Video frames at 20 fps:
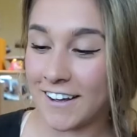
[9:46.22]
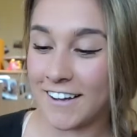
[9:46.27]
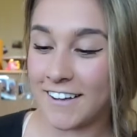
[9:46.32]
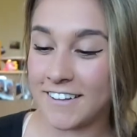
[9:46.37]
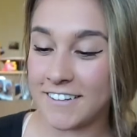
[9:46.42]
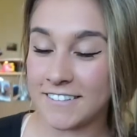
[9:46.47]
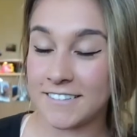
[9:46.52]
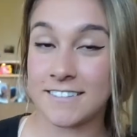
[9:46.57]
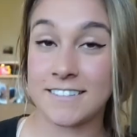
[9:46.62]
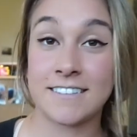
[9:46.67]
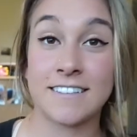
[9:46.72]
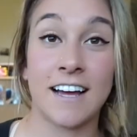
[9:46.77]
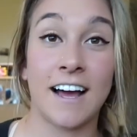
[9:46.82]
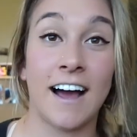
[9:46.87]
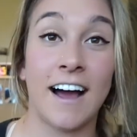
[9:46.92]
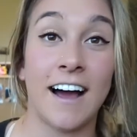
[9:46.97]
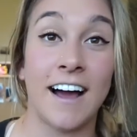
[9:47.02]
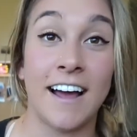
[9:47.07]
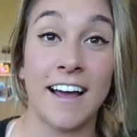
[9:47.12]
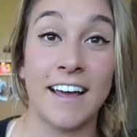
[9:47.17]
guys,
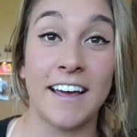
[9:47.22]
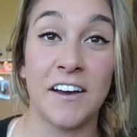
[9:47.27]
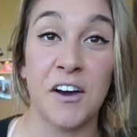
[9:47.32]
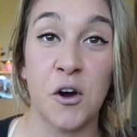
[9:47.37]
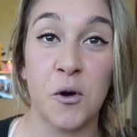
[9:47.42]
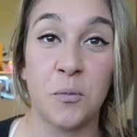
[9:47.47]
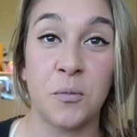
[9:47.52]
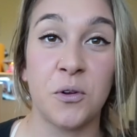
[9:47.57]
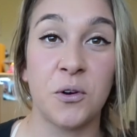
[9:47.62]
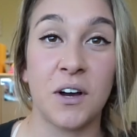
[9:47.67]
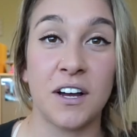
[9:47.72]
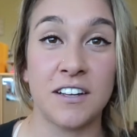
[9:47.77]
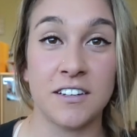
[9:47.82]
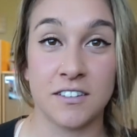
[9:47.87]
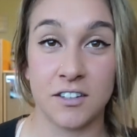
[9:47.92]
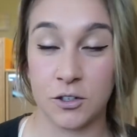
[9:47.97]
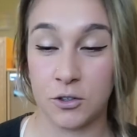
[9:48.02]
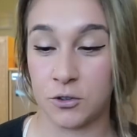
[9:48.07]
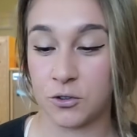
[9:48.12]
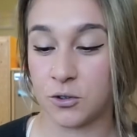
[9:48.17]
I hope you
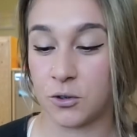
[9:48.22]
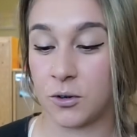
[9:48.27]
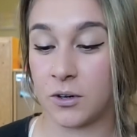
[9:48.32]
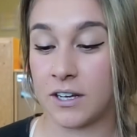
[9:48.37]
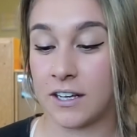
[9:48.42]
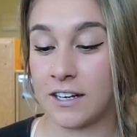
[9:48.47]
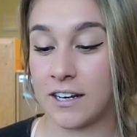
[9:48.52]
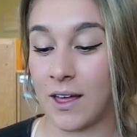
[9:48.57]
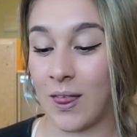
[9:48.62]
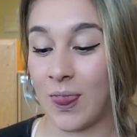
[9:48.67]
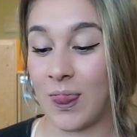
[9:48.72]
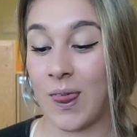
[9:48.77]
guys enjoyed